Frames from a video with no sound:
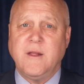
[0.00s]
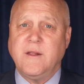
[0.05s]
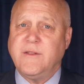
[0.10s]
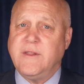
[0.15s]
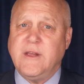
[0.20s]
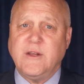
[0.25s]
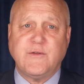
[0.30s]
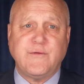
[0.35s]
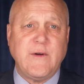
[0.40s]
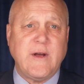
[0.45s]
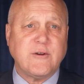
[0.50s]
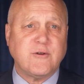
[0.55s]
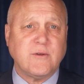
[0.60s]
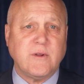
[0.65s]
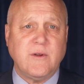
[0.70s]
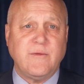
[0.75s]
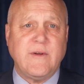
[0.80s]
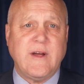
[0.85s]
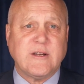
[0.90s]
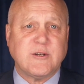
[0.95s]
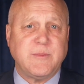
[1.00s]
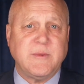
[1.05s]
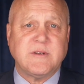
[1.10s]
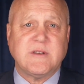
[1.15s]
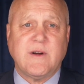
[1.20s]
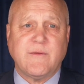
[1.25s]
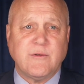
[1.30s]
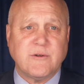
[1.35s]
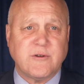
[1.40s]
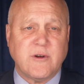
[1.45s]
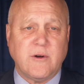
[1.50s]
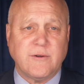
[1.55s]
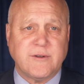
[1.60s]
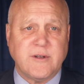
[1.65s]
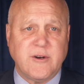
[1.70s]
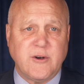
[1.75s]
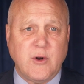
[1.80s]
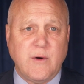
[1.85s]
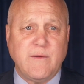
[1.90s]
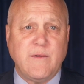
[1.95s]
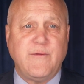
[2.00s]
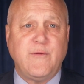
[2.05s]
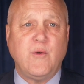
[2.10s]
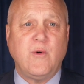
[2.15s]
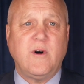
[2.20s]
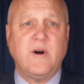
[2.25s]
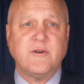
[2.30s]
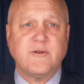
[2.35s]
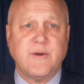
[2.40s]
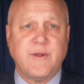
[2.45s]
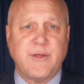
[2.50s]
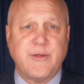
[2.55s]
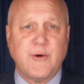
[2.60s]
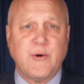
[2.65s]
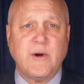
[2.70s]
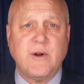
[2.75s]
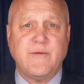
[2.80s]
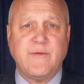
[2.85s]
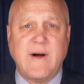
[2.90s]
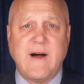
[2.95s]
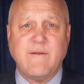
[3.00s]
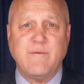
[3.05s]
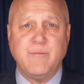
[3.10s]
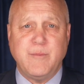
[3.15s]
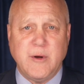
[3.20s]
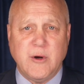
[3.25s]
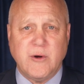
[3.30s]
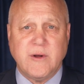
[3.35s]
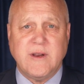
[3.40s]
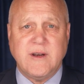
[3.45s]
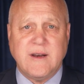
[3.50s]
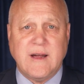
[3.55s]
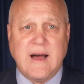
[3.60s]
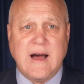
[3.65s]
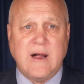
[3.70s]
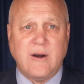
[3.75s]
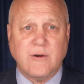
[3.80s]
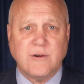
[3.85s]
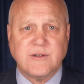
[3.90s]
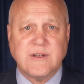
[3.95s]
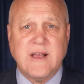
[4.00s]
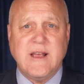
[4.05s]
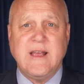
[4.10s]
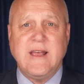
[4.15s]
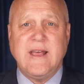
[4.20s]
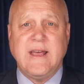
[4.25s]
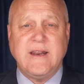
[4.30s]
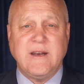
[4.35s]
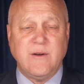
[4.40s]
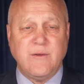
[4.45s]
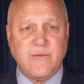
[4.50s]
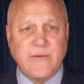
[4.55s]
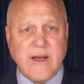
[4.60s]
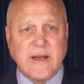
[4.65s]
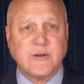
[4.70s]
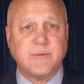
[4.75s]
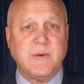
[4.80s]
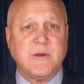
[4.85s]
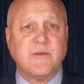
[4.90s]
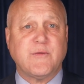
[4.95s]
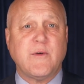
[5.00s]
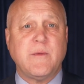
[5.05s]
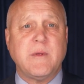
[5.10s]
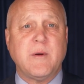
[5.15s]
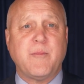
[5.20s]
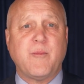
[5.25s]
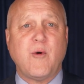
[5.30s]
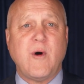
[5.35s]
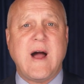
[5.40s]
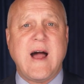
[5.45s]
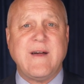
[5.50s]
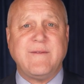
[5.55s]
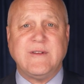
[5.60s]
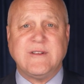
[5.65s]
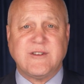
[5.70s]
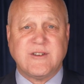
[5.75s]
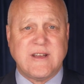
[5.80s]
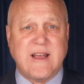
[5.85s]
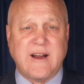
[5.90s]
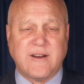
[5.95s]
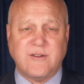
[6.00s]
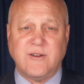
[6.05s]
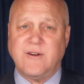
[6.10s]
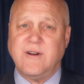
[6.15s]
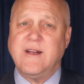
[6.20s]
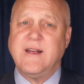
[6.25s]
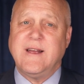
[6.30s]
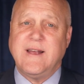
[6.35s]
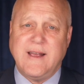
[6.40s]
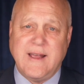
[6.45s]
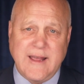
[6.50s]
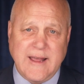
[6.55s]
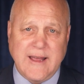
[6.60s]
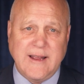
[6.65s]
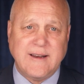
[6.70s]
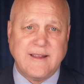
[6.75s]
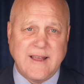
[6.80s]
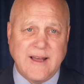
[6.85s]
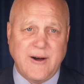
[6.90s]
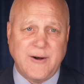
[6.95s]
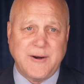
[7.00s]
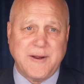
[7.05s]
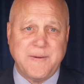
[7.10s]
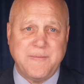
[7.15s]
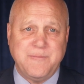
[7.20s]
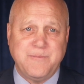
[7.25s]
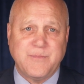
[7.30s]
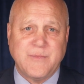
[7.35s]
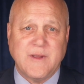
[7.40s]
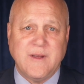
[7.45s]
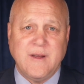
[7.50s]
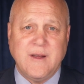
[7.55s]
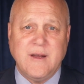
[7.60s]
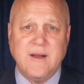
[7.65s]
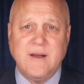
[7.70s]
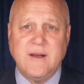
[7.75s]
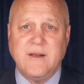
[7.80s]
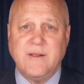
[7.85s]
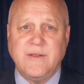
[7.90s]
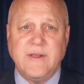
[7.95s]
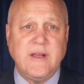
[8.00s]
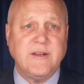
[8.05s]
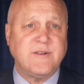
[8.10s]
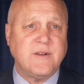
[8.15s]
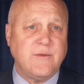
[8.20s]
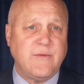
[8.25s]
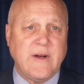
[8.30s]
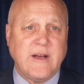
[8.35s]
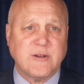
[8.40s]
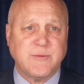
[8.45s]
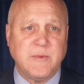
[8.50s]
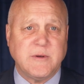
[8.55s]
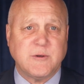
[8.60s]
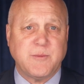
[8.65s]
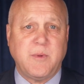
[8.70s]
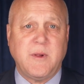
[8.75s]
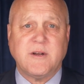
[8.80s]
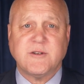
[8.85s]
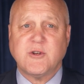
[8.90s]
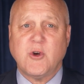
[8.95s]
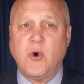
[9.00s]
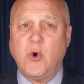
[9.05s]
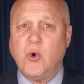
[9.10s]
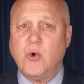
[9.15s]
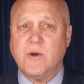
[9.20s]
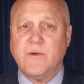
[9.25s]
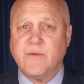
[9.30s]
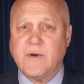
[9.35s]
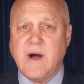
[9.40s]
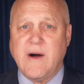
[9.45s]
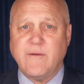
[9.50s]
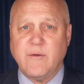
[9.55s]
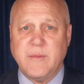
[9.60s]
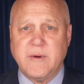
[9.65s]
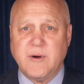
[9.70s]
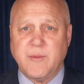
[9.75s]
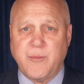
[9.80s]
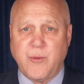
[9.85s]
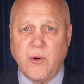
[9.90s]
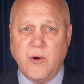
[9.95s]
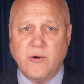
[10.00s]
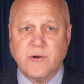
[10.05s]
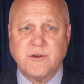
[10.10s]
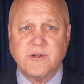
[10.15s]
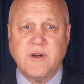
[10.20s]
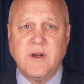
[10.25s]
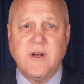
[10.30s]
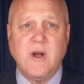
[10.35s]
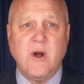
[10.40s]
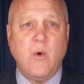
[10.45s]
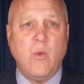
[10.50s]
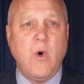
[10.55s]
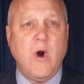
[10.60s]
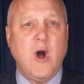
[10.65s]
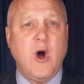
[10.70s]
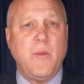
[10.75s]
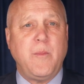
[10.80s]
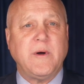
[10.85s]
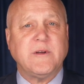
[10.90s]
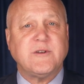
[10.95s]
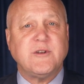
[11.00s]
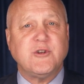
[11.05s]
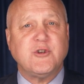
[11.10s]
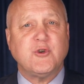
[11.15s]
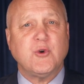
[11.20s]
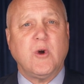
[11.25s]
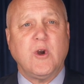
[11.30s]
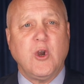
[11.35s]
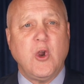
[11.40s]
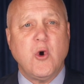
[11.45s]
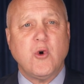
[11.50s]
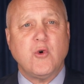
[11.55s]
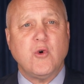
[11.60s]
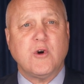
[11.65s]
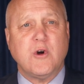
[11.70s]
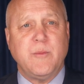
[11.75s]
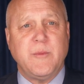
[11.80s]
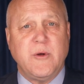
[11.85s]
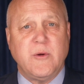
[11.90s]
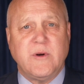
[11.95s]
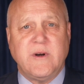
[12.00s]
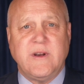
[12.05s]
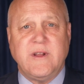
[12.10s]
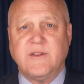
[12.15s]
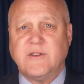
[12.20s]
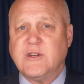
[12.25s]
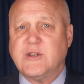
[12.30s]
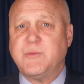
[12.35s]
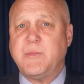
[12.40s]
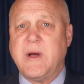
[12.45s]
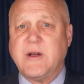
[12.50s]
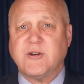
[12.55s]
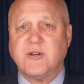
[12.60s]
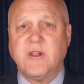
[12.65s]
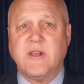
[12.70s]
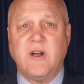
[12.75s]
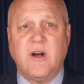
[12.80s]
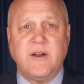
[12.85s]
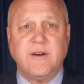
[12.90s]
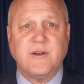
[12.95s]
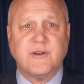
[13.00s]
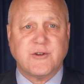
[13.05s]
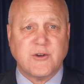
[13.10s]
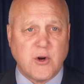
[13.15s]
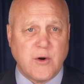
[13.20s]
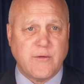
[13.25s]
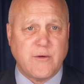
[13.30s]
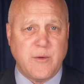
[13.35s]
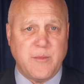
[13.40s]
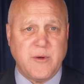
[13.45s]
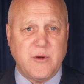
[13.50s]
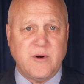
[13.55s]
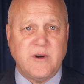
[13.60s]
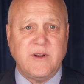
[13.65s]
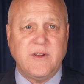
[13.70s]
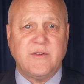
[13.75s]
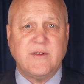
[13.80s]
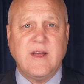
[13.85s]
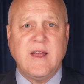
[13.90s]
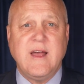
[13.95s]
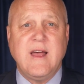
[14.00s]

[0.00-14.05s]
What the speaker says: These federal investments have resulted in over $435 billion in investments from the private sector and counting. These investments, plus a whole-of-government approach, will help us ensure local communities, especially underserved communities,